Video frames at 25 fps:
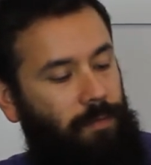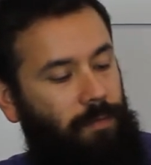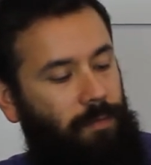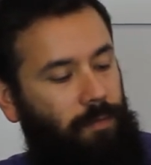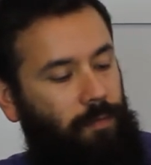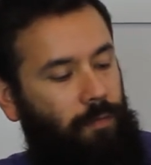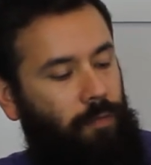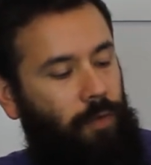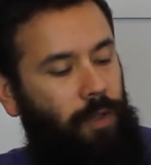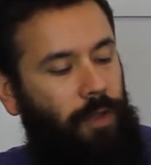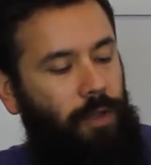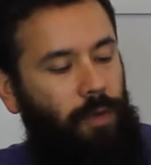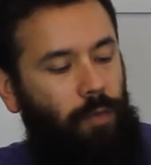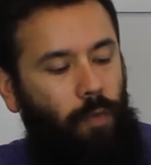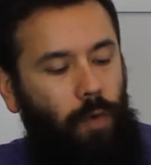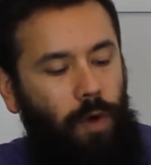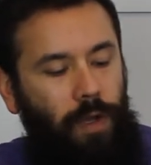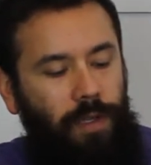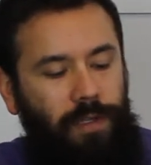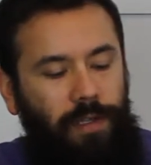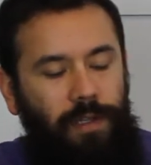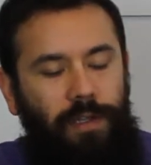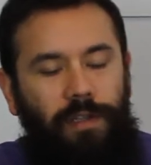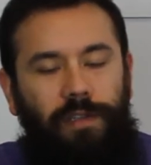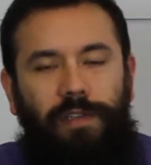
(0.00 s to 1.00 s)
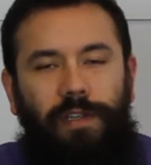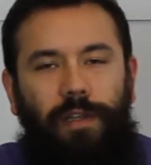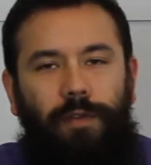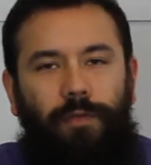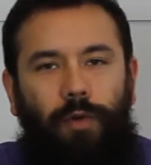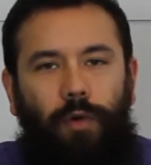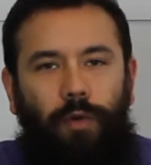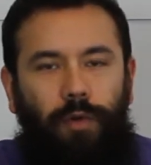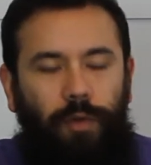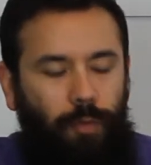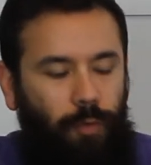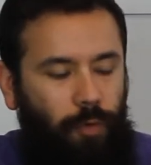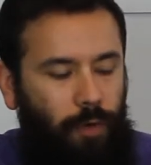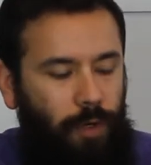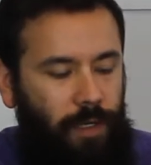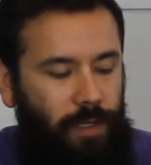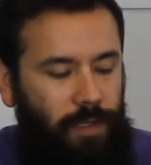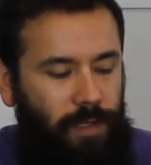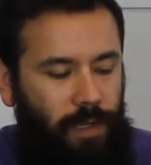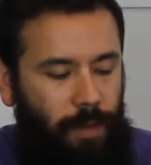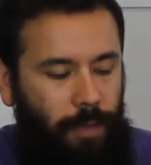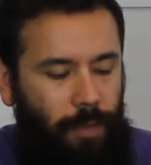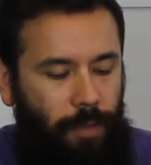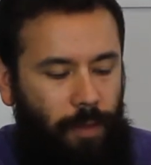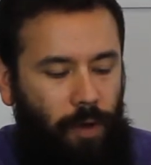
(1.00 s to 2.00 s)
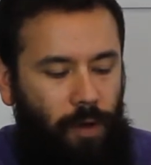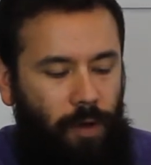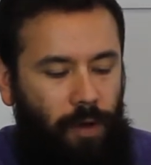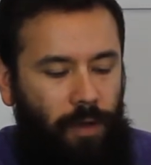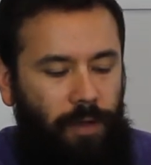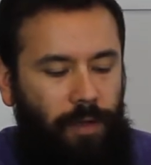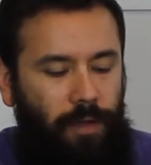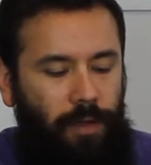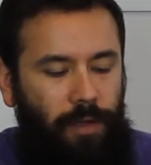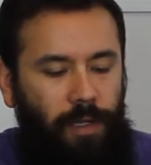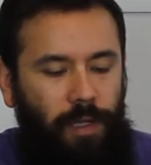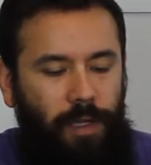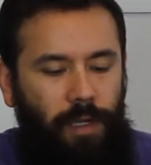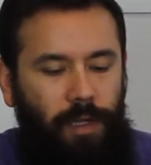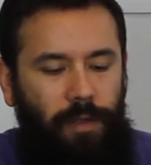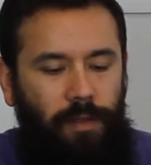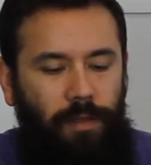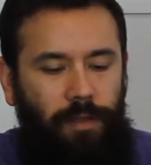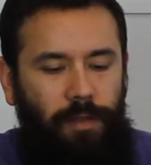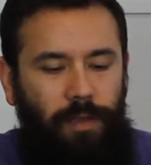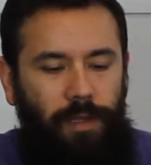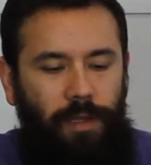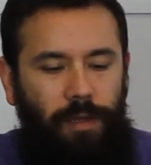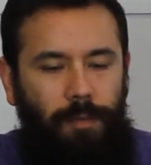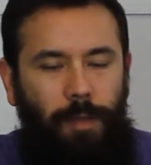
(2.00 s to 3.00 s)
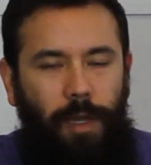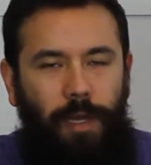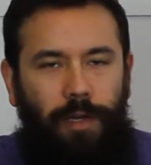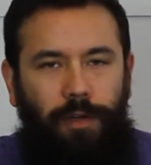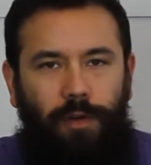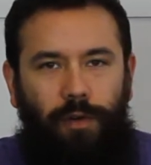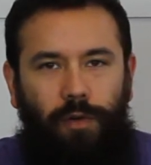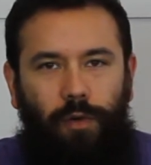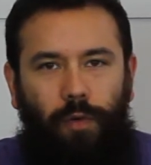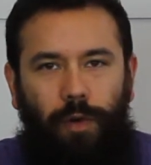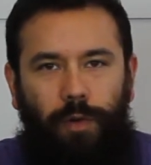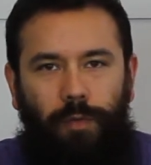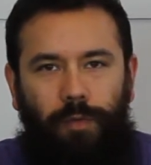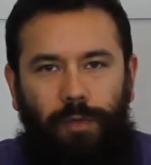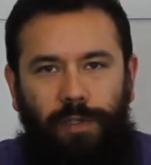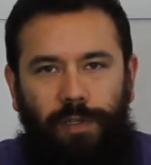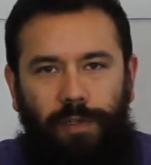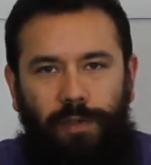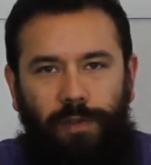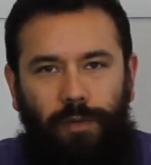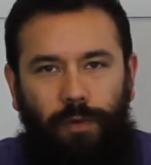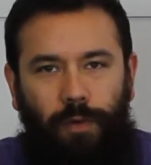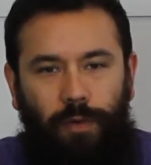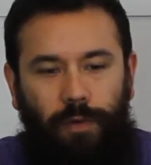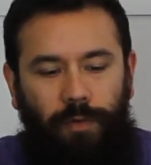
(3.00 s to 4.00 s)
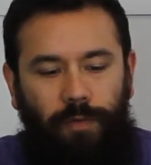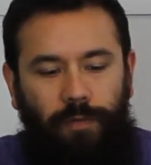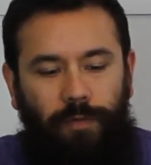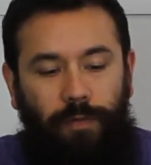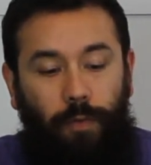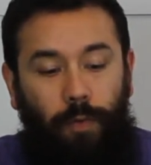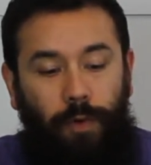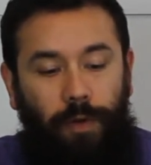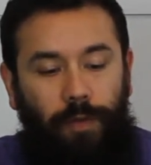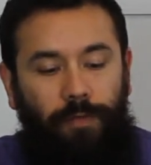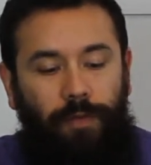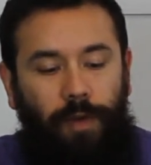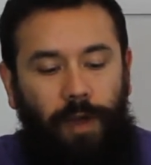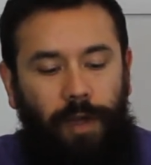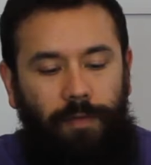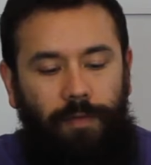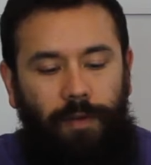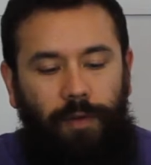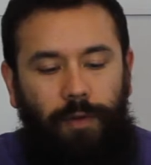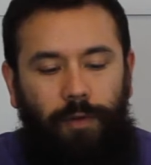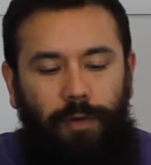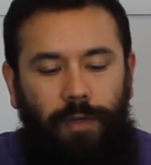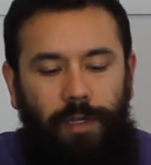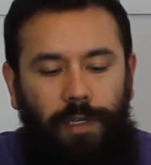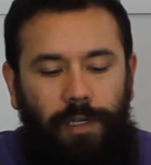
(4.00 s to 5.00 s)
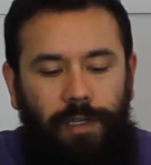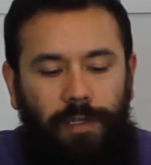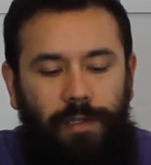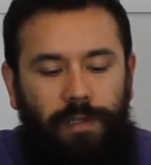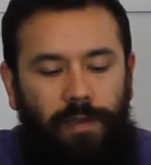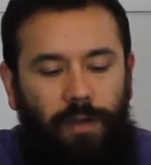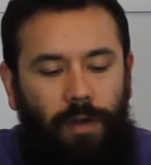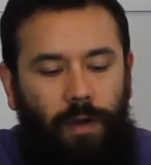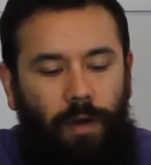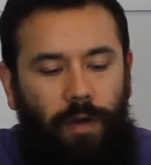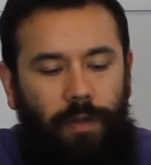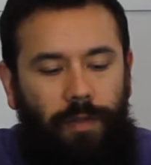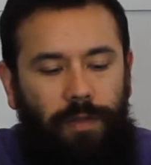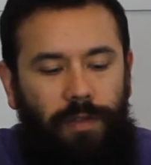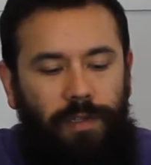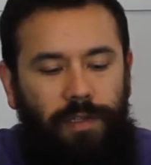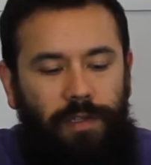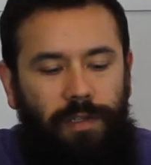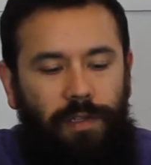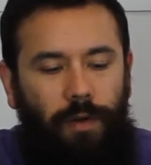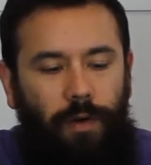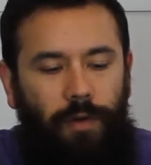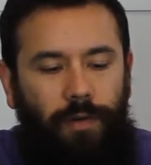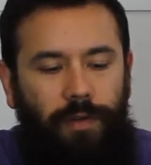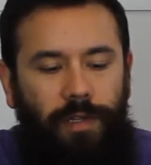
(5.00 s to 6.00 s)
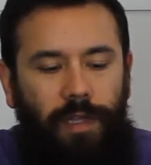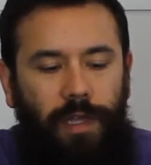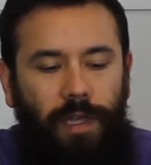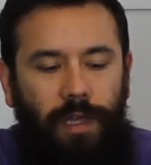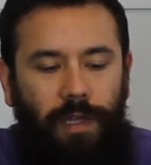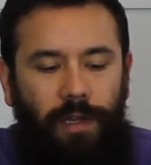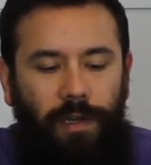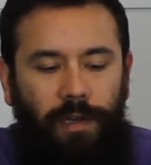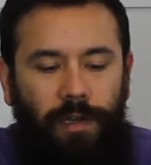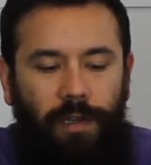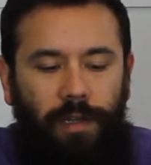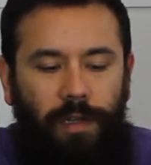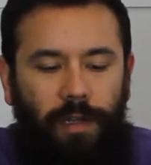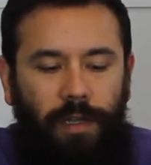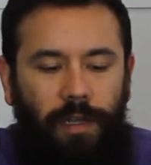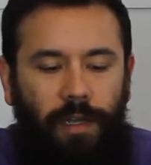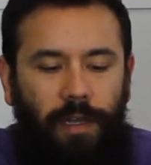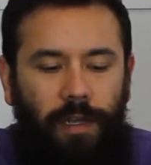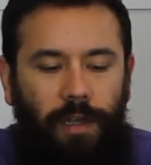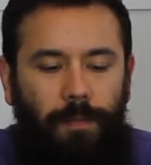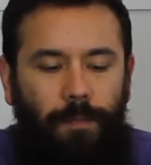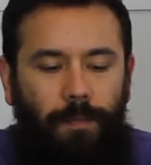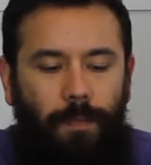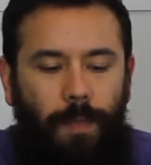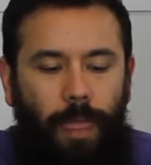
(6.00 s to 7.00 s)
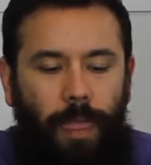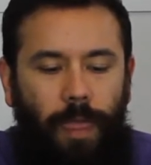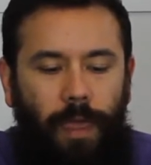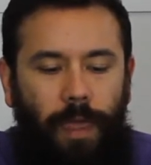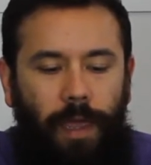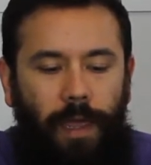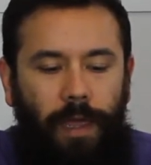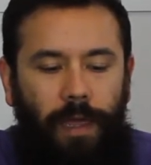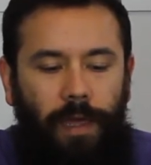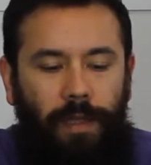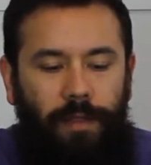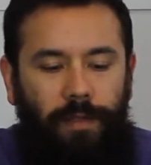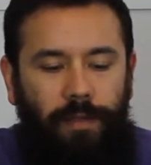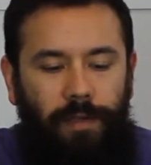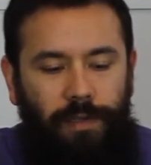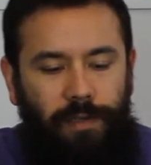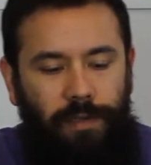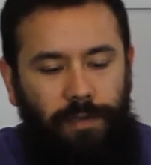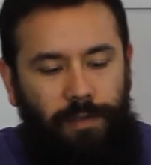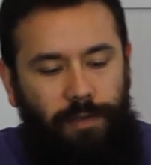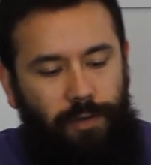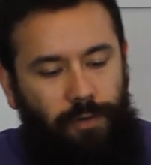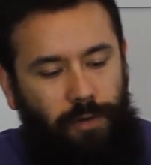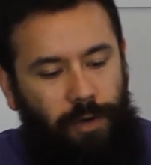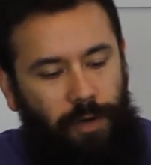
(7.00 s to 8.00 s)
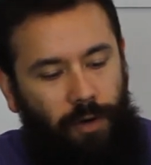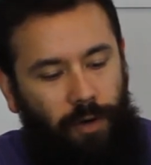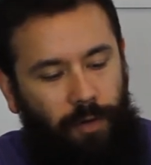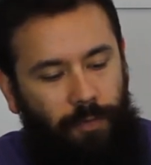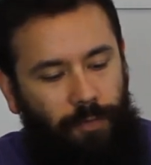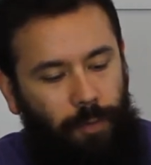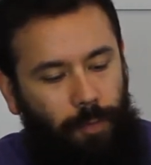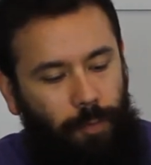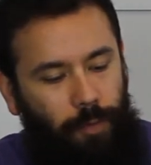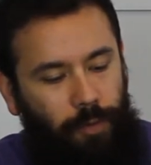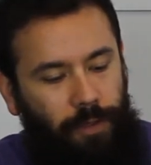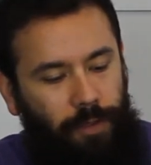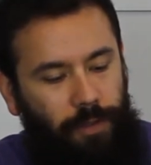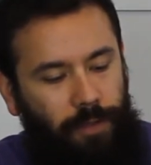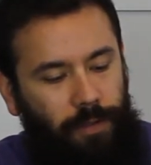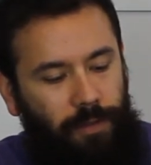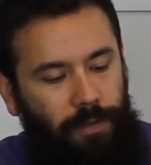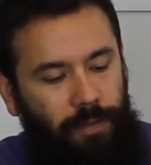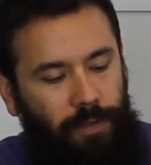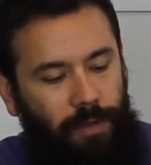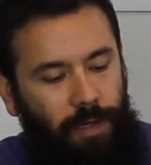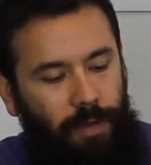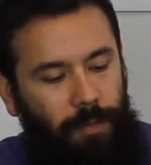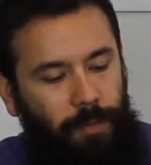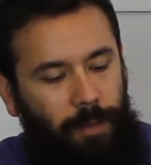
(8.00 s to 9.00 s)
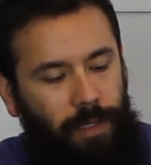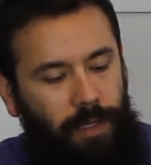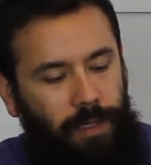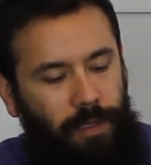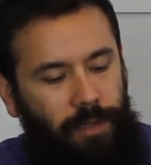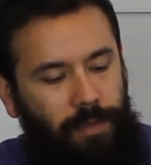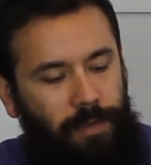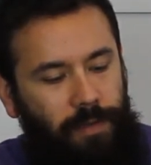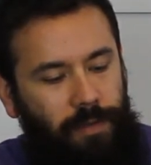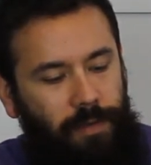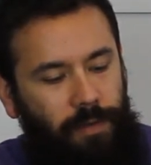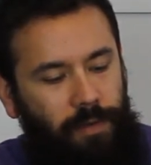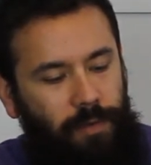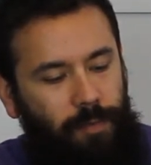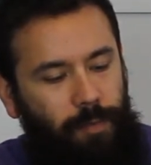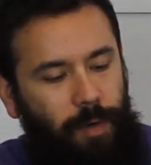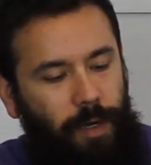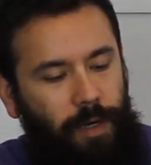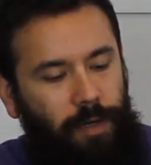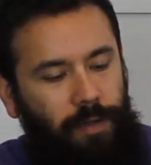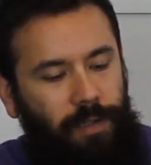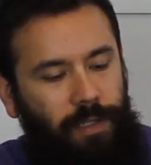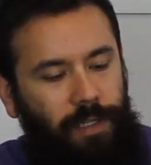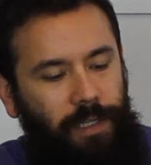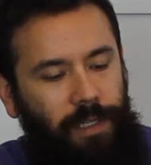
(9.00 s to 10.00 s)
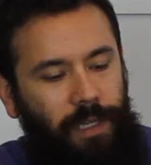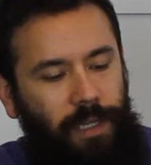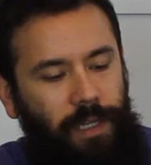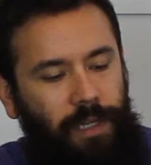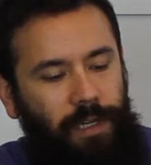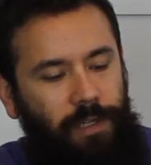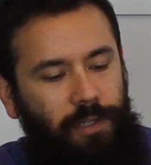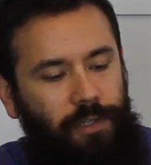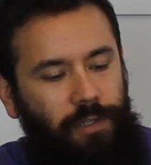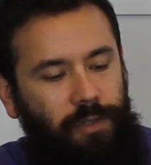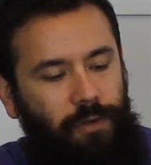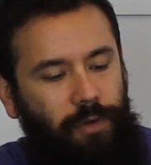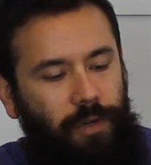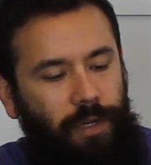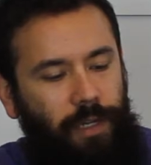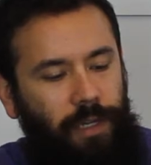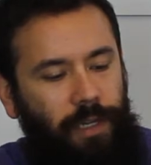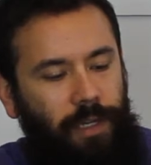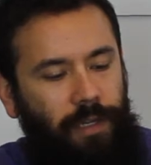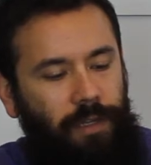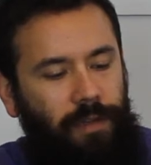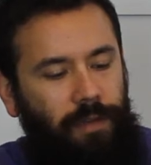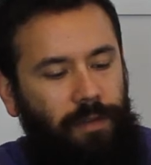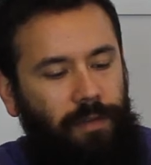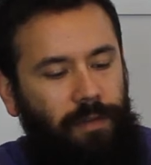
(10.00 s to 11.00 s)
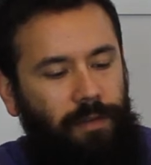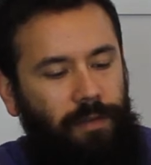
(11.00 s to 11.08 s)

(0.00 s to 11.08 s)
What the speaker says: really wasn't as difficult to print as I thought. The Maker coin was at 245 degrees on the CR10, and this is straight off the printer. I mean, there's barely any stringing.